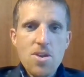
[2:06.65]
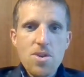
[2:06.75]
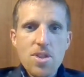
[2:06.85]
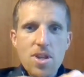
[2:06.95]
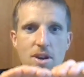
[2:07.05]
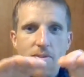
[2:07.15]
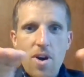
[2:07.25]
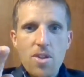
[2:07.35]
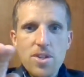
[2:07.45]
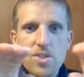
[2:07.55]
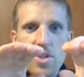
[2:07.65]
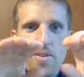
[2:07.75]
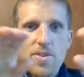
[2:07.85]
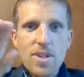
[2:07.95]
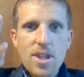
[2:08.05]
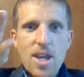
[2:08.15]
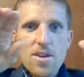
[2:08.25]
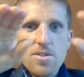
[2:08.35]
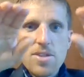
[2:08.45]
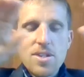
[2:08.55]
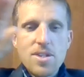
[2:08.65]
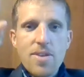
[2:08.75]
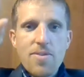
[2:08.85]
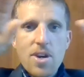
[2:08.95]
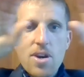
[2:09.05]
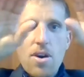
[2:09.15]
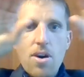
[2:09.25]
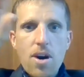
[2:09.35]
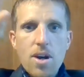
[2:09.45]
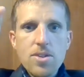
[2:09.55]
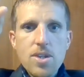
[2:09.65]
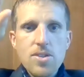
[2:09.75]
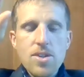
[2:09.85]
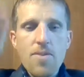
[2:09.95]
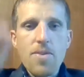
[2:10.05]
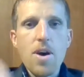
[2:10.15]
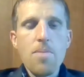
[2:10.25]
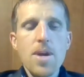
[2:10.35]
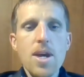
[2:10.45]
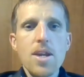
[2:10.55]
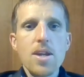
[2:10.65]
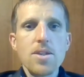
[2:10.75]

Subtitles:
you can think of all these different layers as different costs as they've come in.